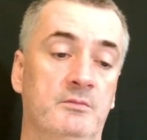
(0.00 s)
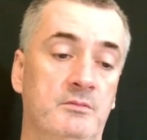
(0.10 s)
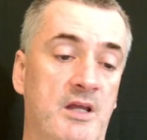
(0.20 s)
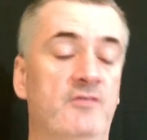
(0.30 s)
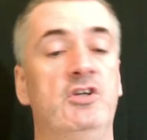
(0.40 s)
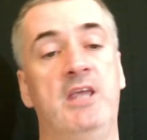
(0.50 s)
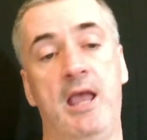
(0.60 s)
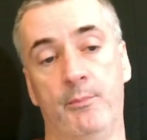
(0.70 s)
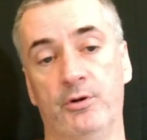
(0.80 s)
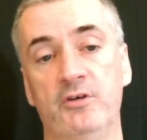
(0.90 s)
If she
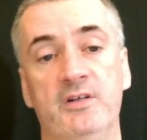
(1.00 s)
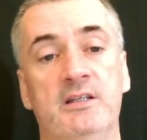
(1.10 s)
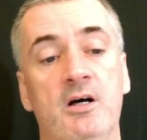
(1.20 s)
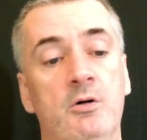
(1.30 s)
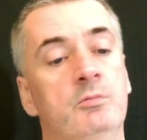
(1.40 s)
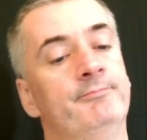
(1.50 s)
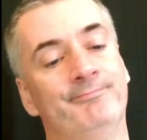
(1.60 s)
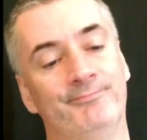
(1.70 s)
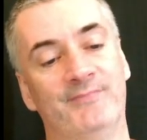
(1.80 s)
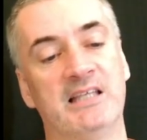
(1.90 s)
can't prove it, though,
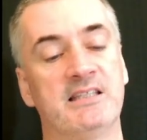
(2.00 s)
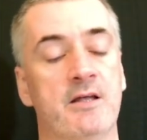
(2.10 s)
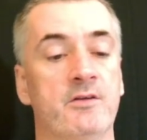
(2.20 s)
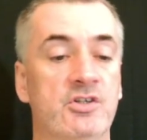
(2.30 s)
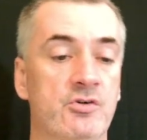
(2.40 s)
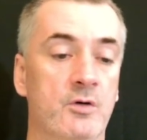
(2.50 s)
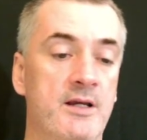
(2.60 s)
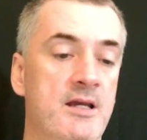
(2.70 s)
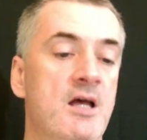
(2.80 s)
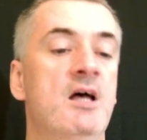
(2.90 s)
that's another
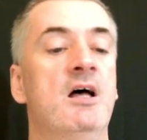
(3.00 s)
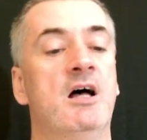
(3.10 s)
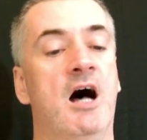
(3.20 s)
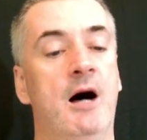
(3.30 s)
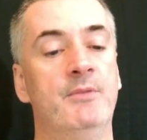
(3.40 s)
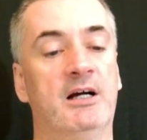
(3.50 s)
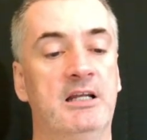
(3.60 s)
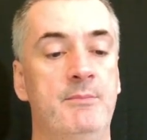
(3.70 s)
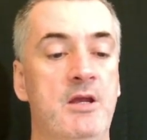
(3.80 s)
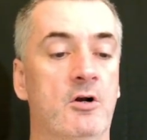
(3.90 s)
story. I'm not going
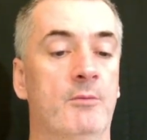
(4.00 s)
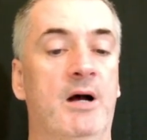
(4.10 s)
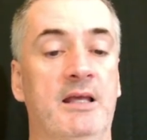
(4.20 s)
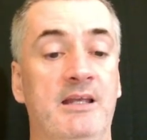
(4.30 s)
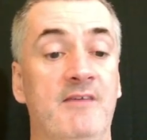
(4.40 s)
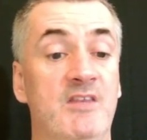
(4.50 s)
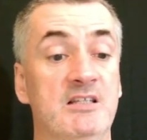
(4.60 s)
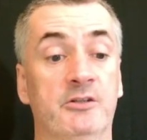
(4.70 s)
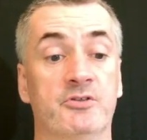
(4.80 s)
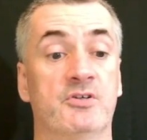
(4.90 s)
to be hurt by any of these
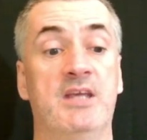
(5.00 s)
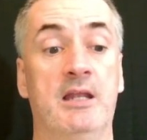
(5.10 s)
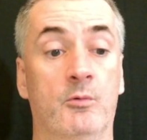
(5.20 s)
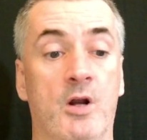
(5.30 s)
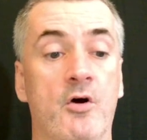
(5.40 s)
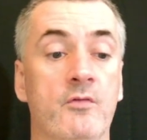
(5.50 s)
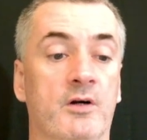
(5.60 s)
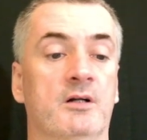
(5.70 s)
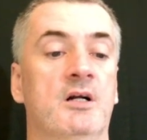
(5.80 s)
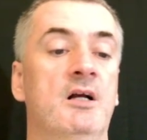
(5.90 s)
losers getting run
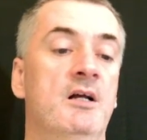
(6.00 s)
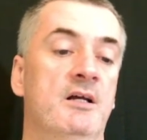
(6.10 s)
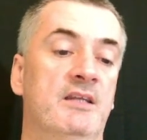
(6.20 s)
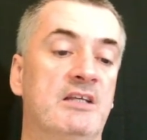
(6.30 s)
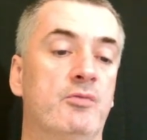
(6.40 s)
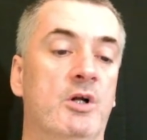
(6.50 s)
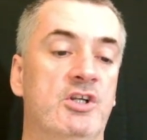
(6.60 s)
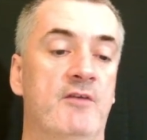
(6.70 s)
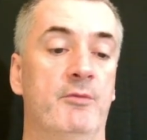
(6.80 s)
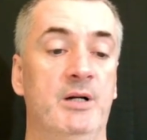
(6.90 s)
over. Thanks for watching,
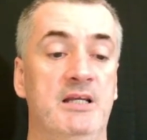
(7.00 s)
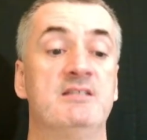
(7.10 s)
everybody.